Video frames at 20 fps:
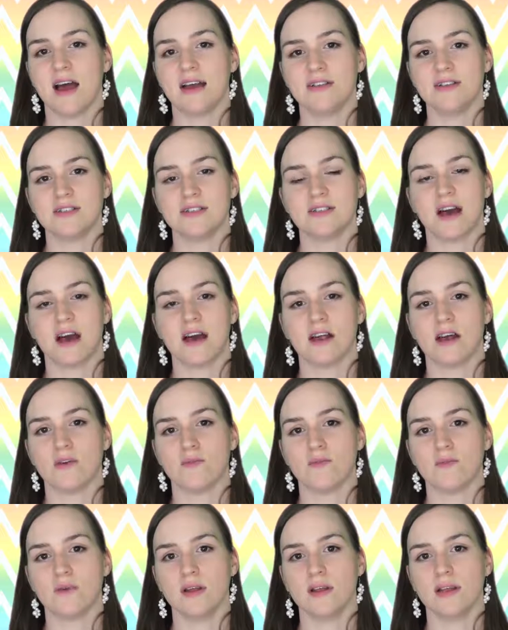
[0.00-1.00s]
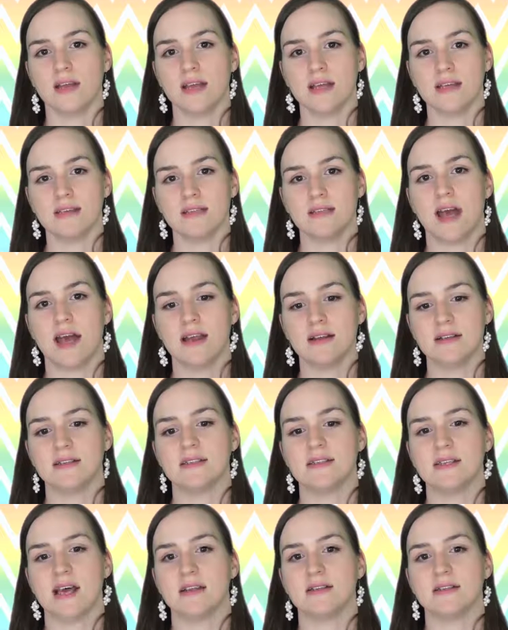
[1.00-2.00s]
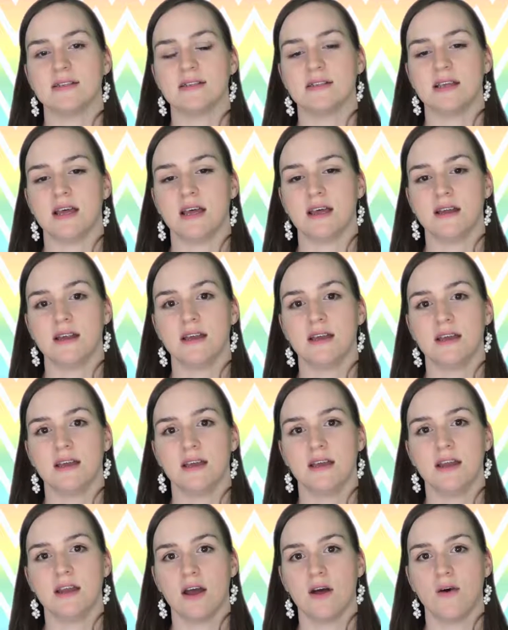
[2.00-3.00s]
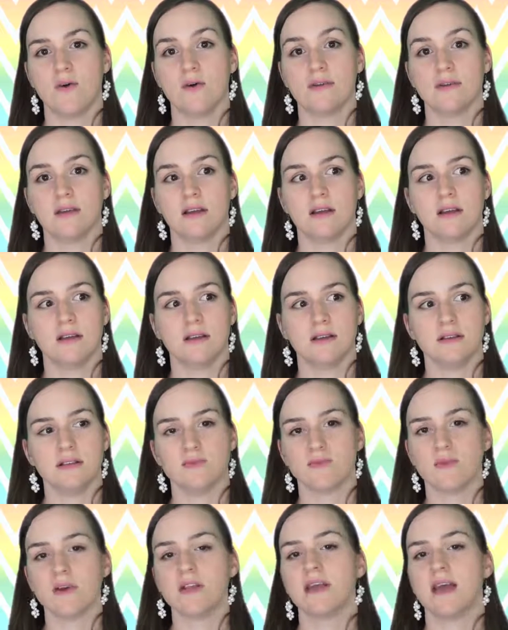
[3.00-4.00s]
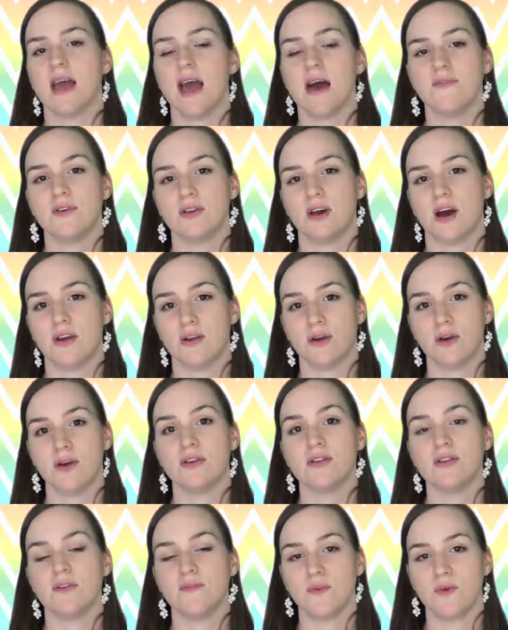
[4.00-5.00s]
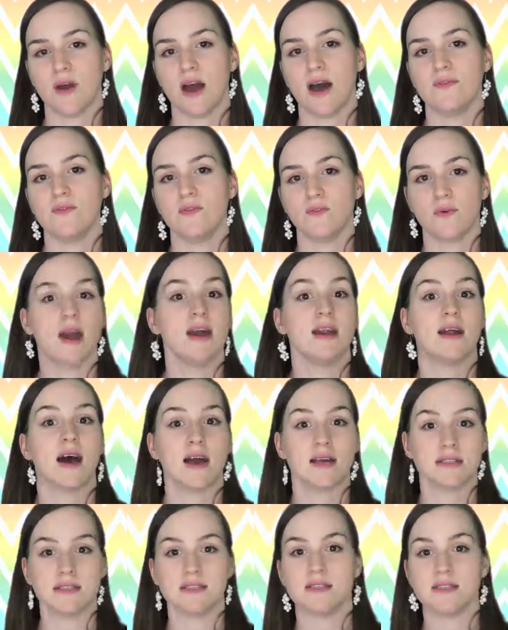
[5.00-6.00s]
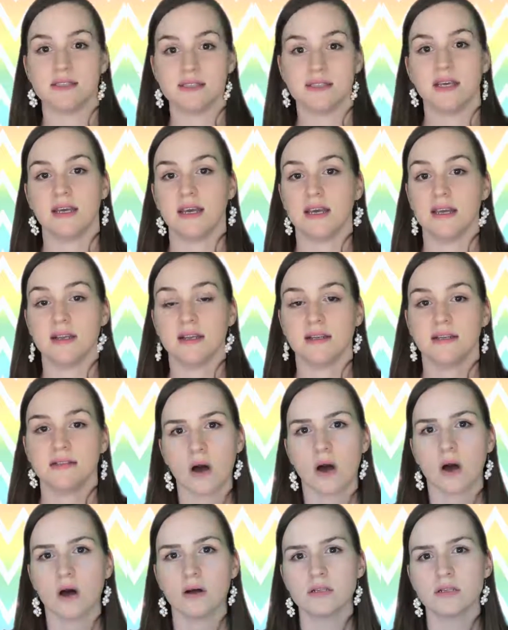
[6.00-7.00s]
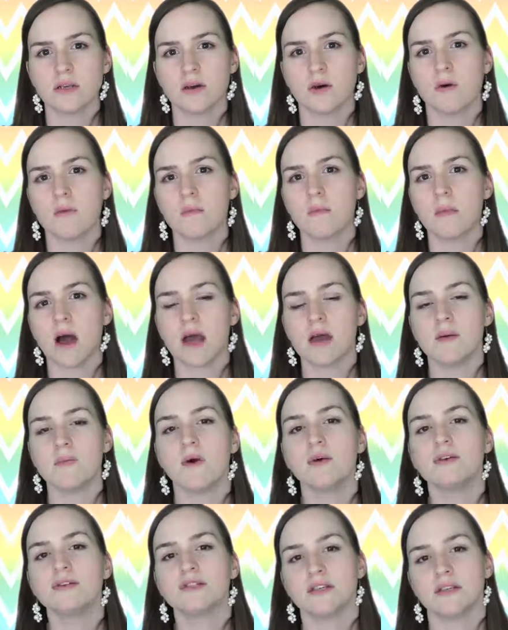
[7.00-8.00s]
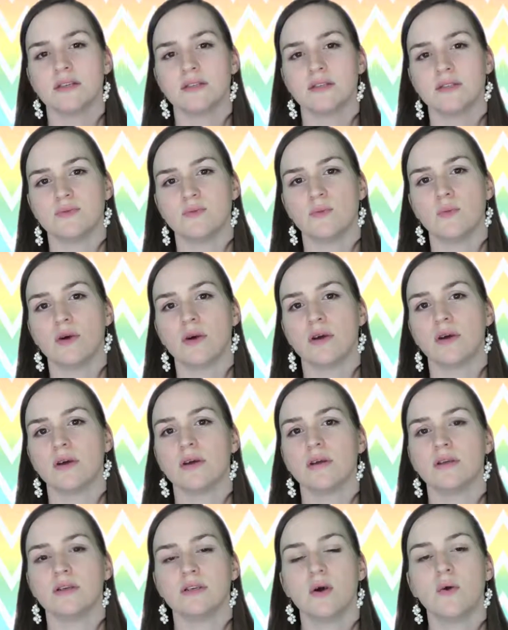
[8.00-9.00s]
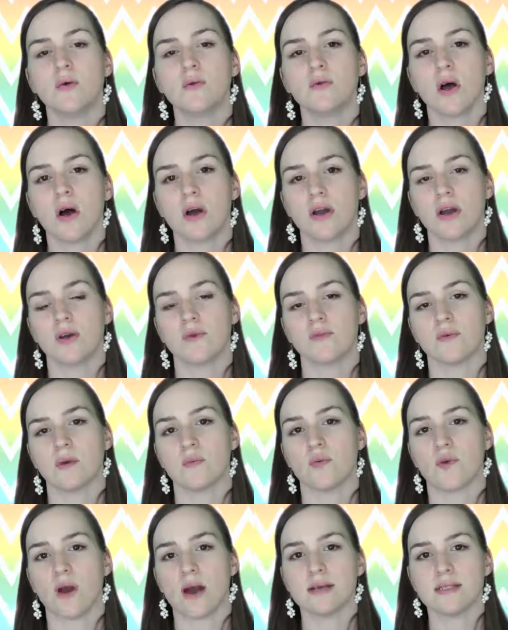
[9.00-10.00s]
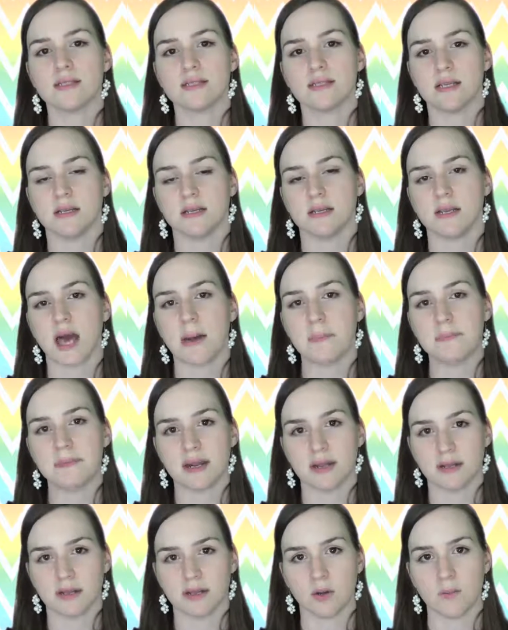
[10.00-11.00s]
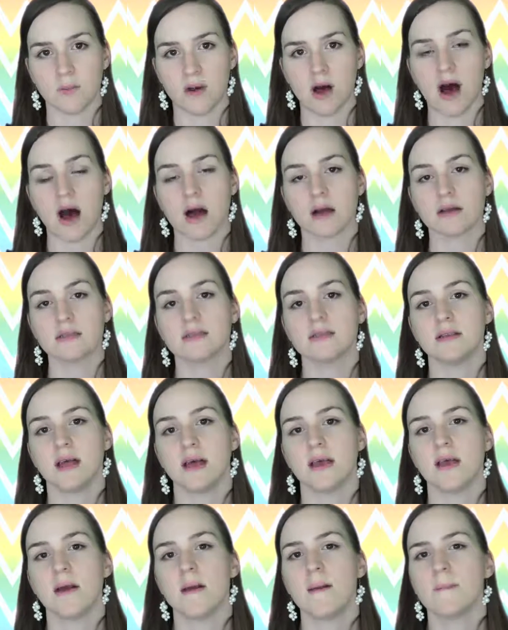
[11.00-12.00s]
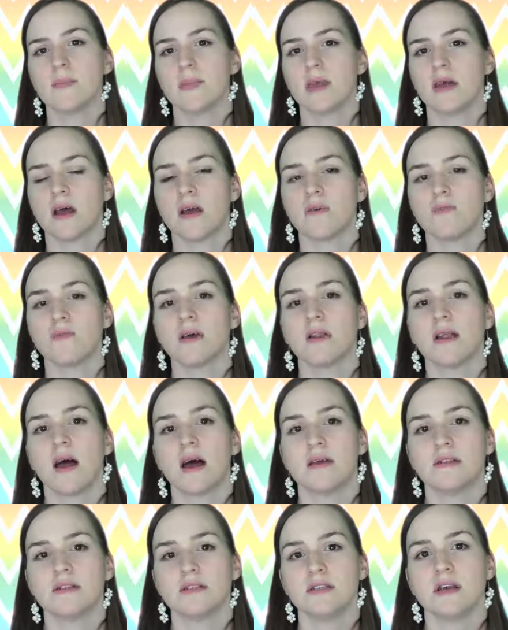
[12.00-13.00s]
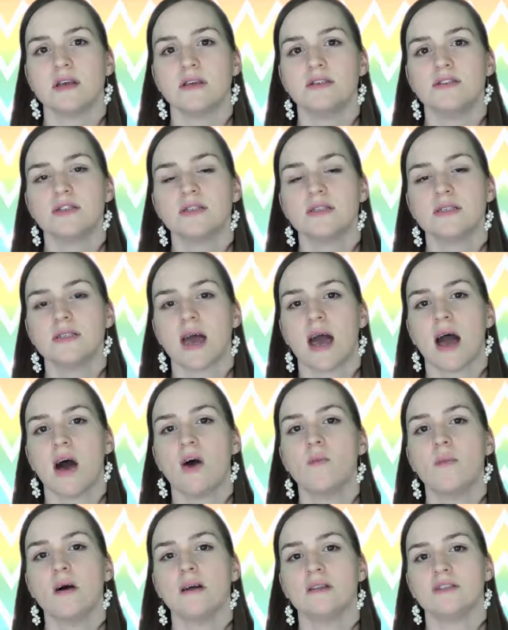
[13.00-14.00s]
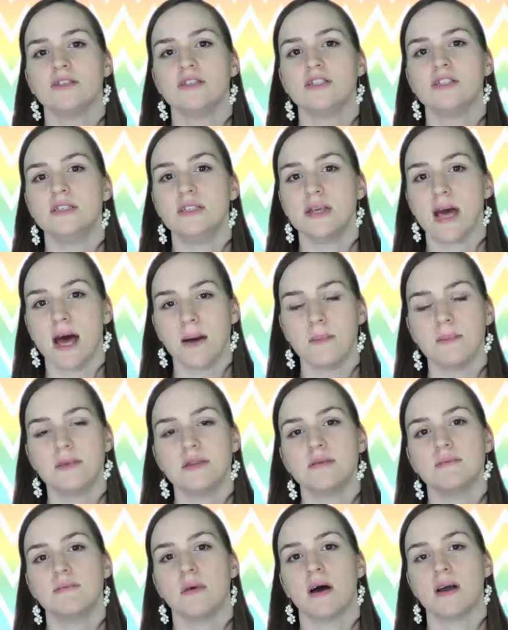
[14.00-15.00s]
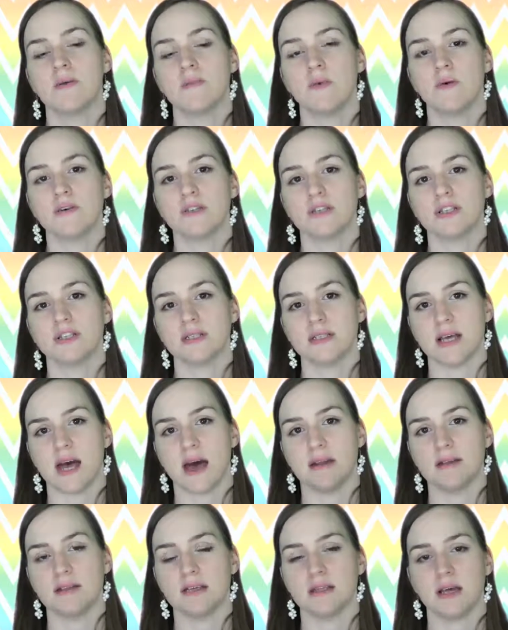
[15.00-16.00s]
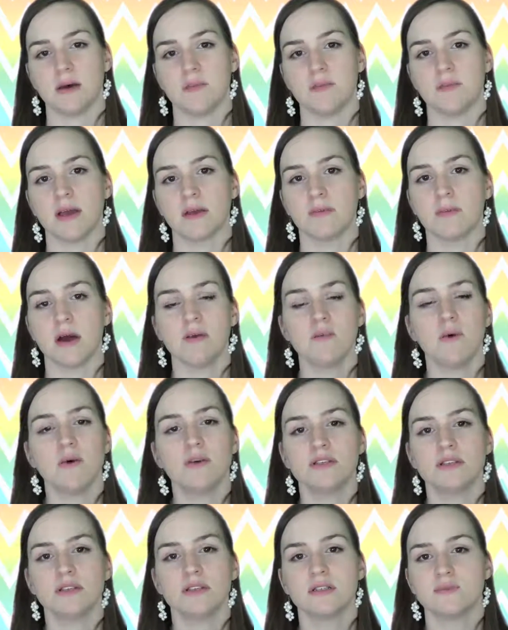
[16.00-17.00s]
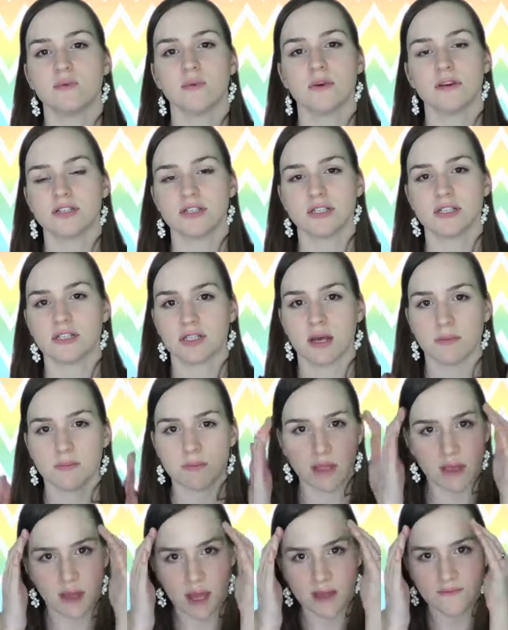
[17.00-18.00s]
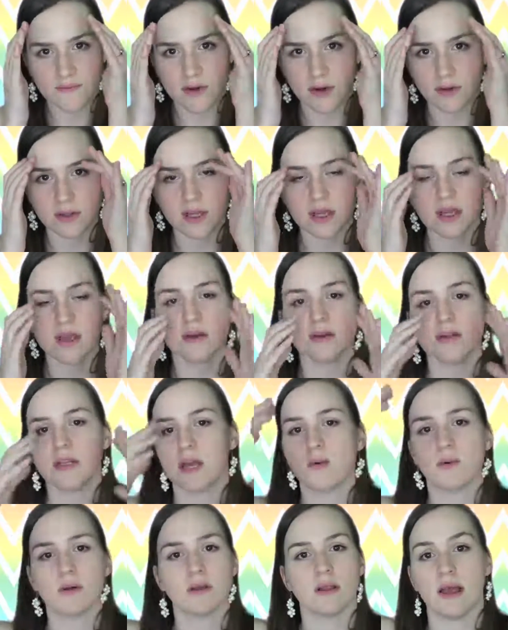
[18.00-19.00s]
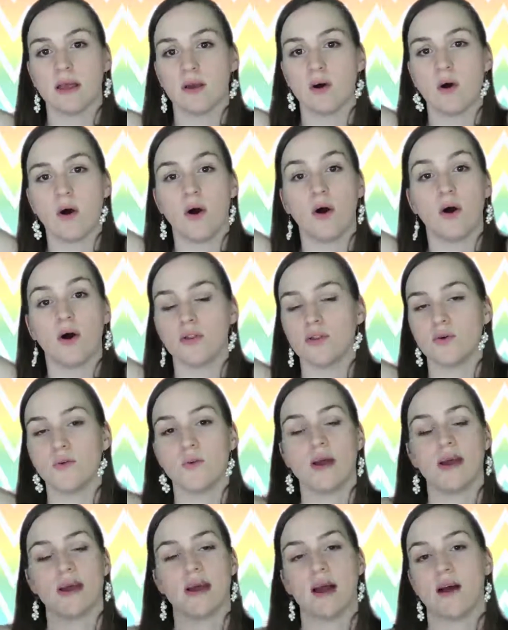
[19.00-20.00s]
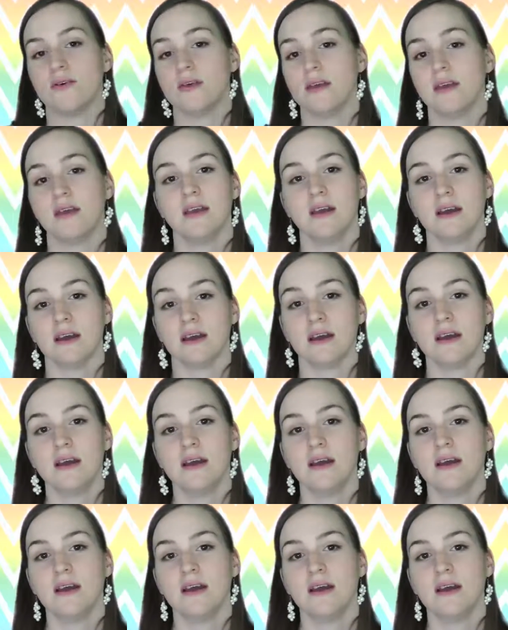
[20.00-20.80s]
I just got a really intense sense that, you know, it's really heaven on earth if you have the right eyes to see it. Also, my emotions were no longer repressed and kept in a little box. Like, and I realized just how much depth my emotions had to them. Like, my emotions weren't just something I felt here, they were like all the way out here.